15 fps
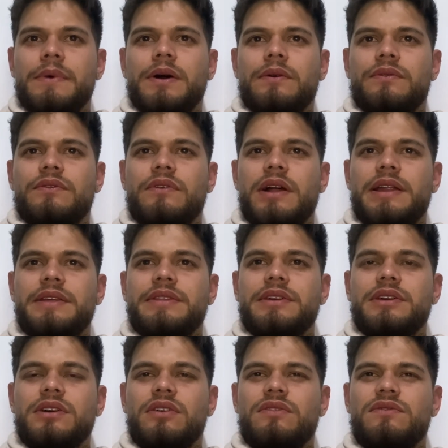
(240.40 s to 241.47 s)
of
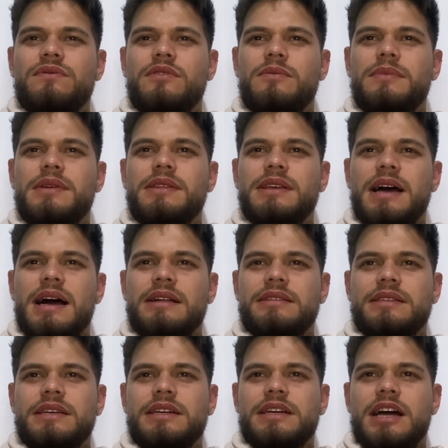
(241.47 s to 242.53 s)
quality of movement
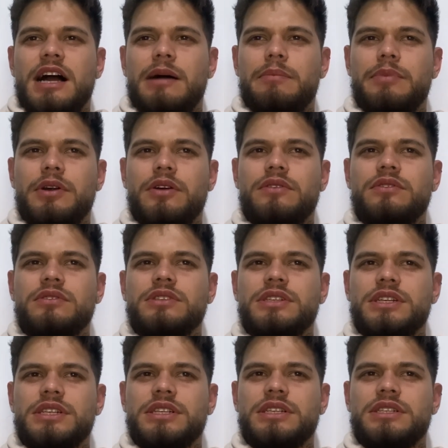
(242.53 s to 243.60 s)
and the product
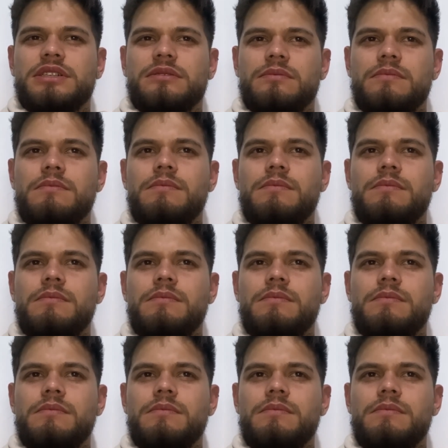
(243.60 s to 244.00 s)
is